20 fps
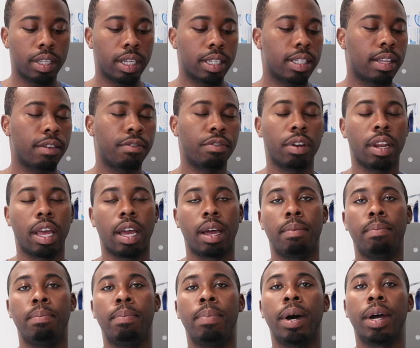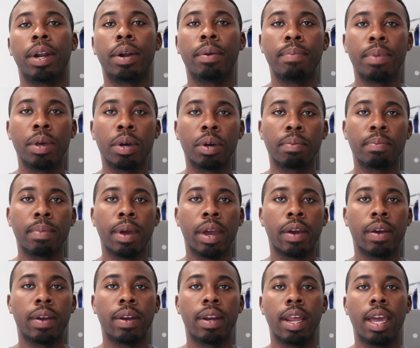let's say, for like a buttermilk
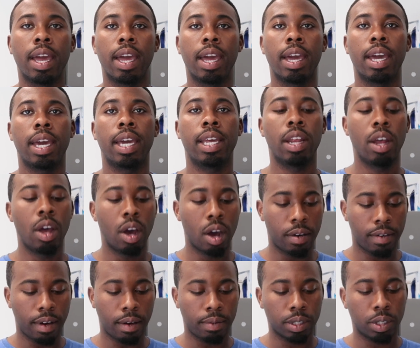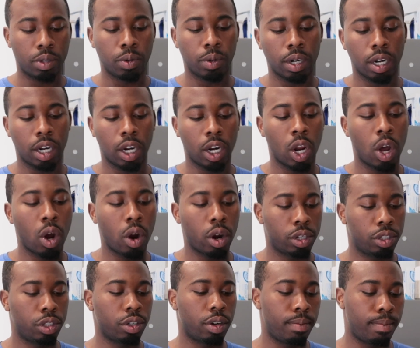marinade, or I was doing a
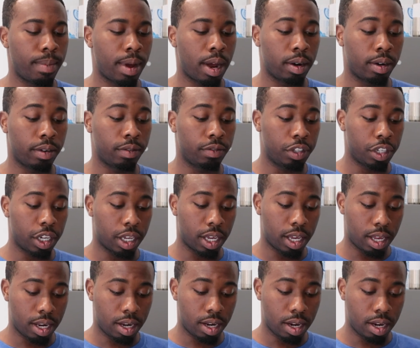larger amount of chicken.